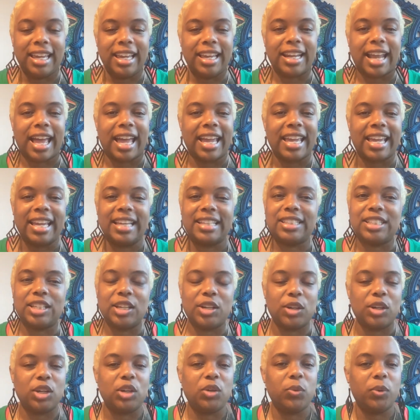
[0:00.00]
again, I can't
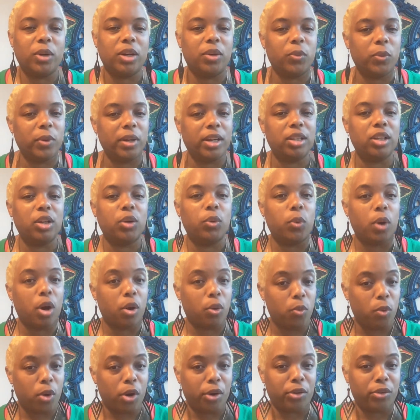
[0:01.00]
tell you what will or
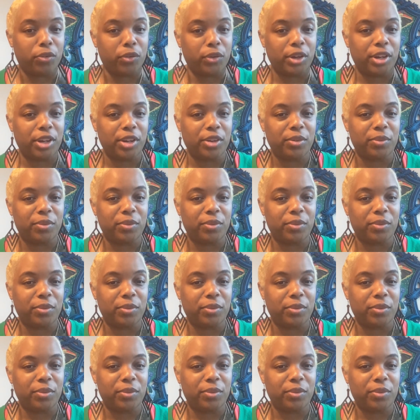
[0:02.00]
won't work for